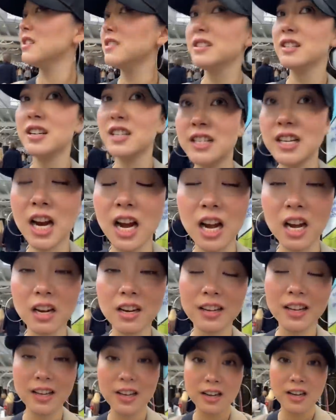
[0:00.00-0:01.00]
eat
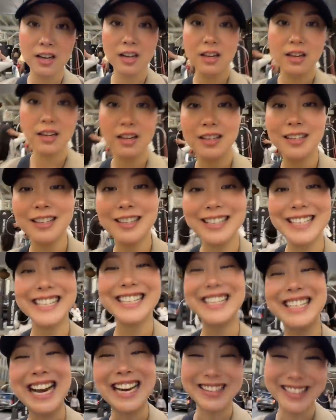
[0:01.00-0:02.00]
a
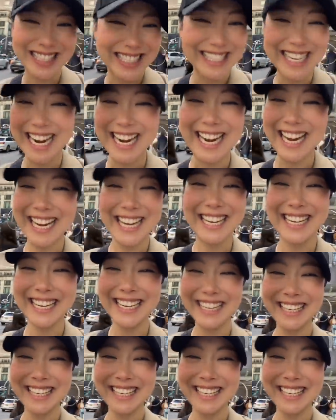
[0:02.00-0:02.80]
Love this city.